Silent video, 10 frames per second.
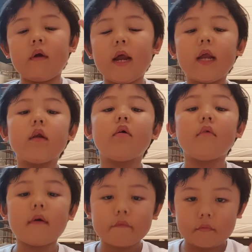Hello
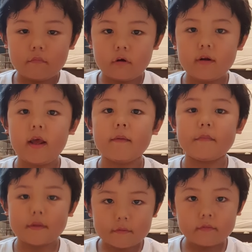everyone,
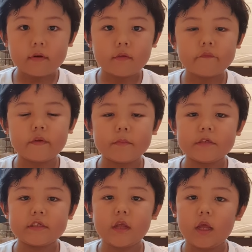I'm internet
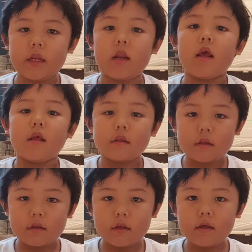famous guy.
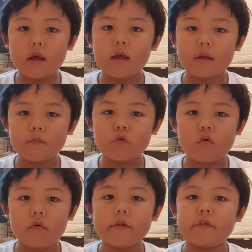Today I am
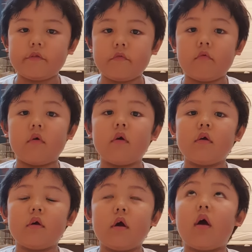going to
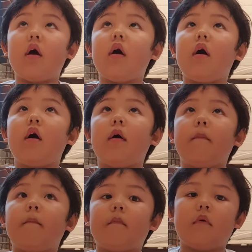
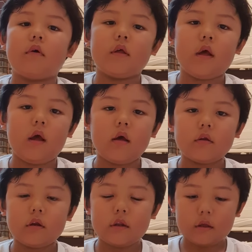um yeah,
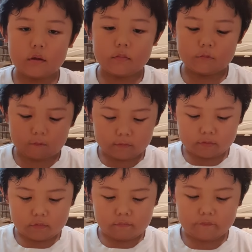today I'm going
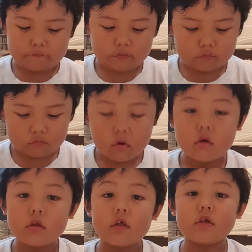to review
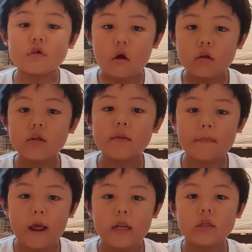the Jolly
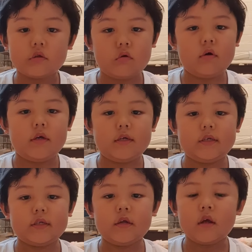Band
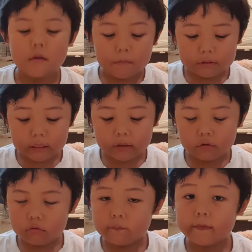toys. But I
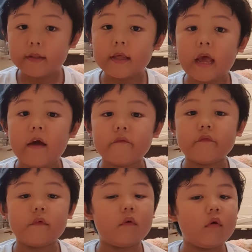don't really have
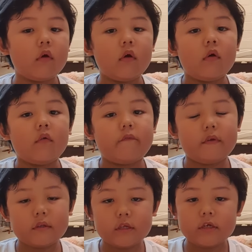
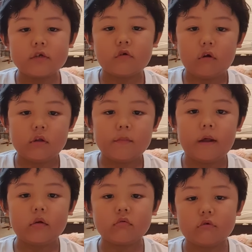vintage Jolly
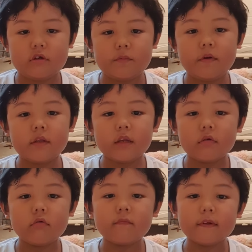Band toys. But I
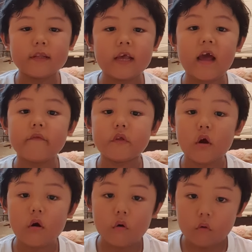don't really have the
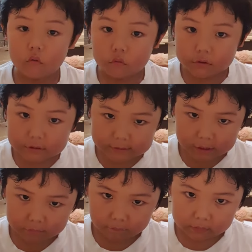whole
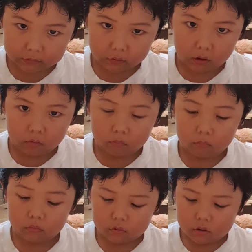set right now.
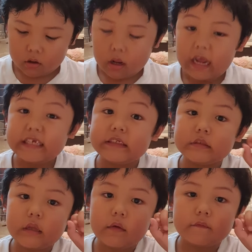I
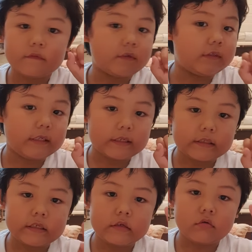just have
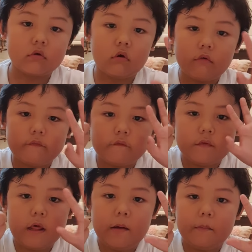six of
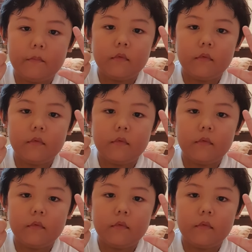them.